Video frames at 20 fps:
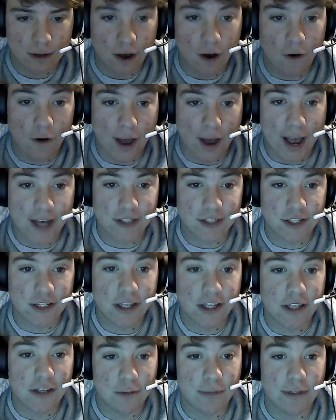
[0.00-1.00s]
Oh,
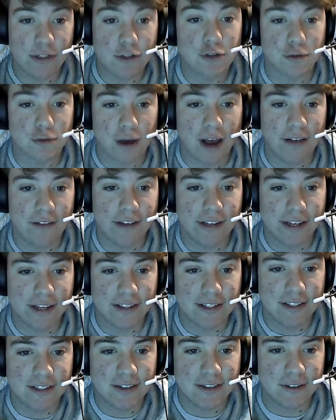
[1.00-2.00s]
actually, like, you'd be driving
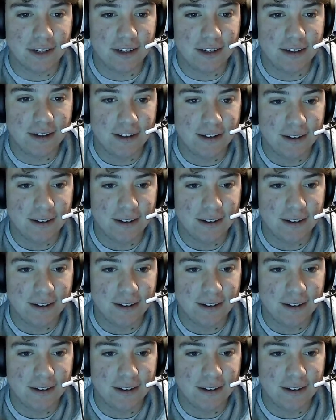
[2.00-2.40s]
it to tune it?